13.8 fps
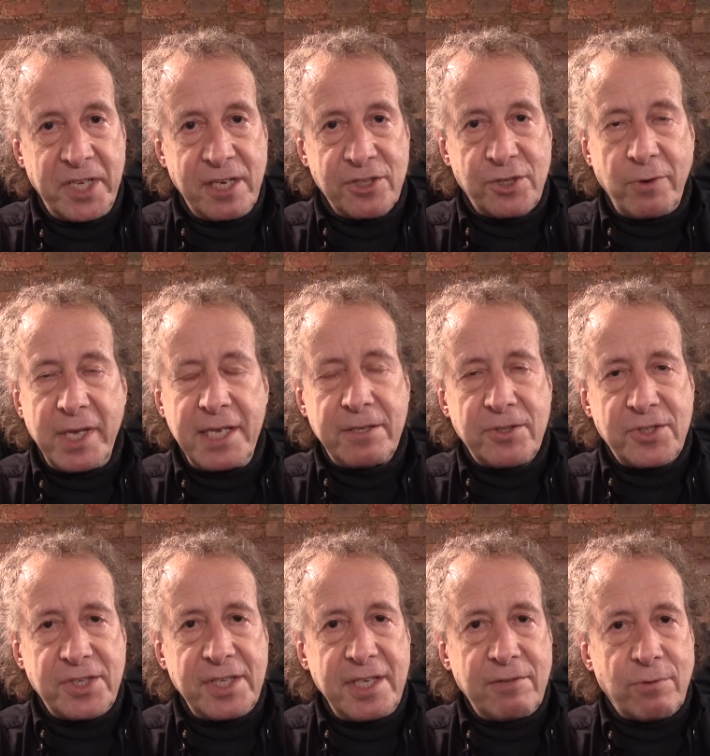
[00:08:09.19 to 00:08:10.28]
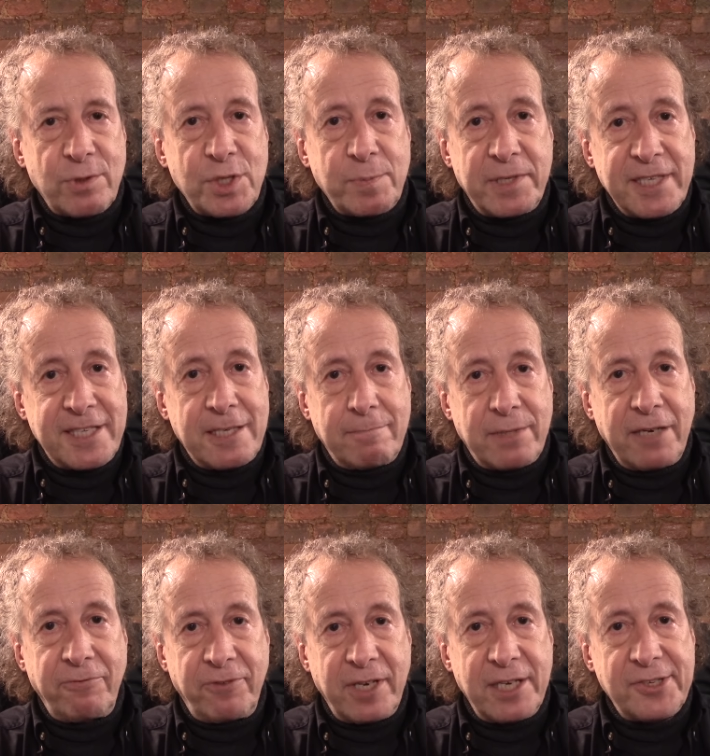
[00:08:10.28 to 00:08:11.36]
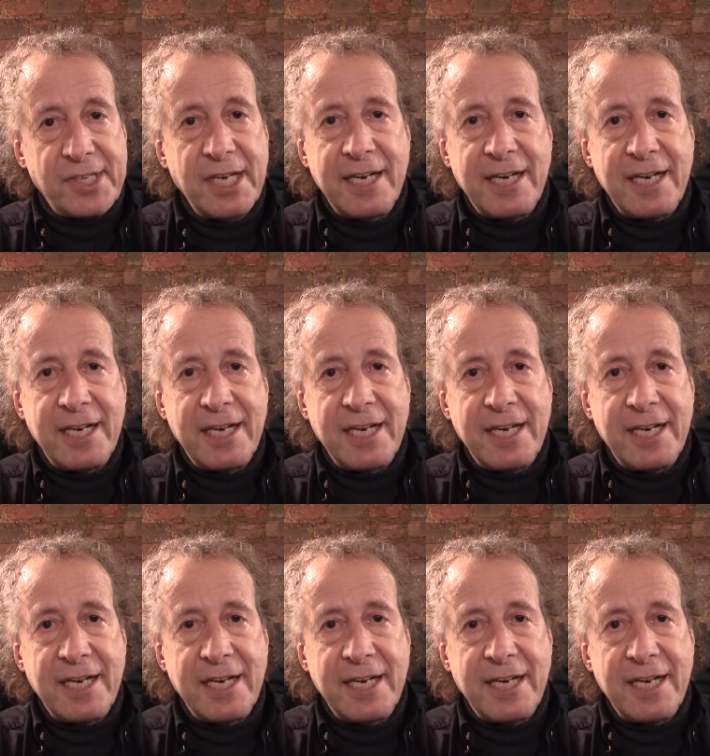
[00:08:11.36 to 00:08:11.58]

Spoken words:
so he could see the response on my face,